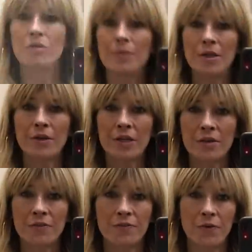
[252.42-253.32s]
I've been
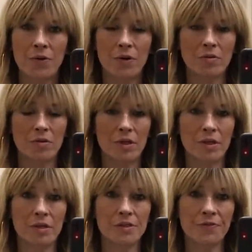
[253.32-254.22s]
looking for a really
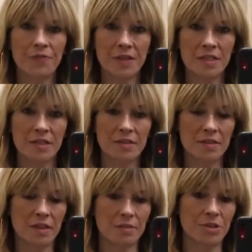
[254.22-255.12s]
nice fitted
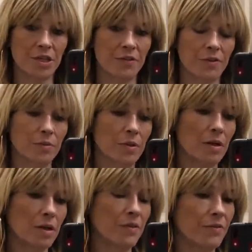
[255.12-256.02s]
denim jacket for a
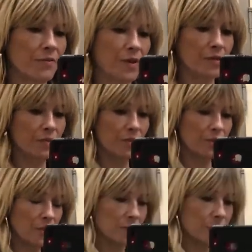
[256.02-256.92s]
while and found
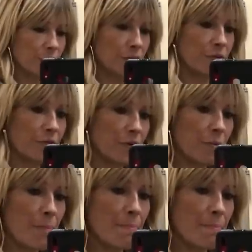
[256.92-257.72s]
this one from